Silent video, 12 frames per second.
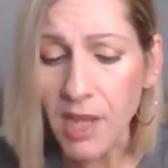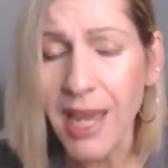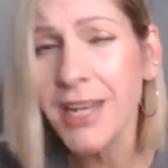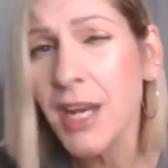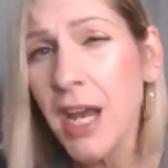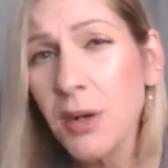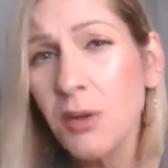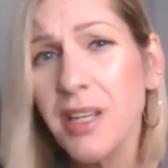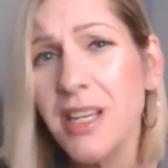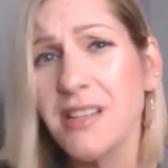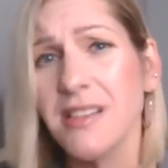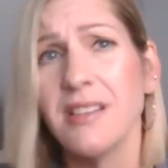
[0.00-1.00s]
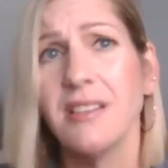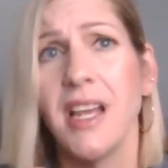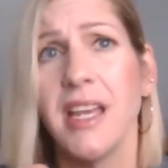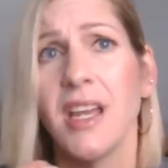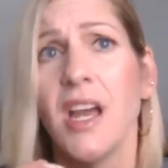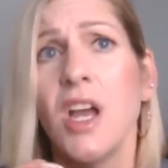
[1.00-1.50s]
And not only is it
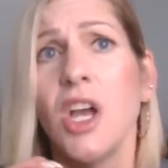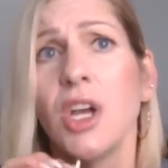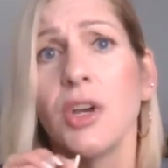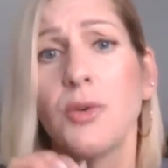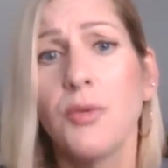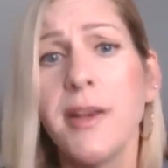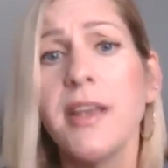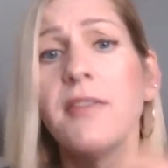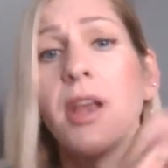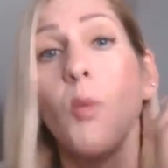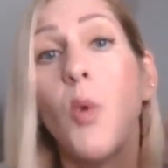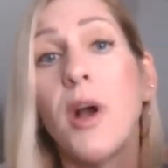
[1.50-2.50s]
like grieving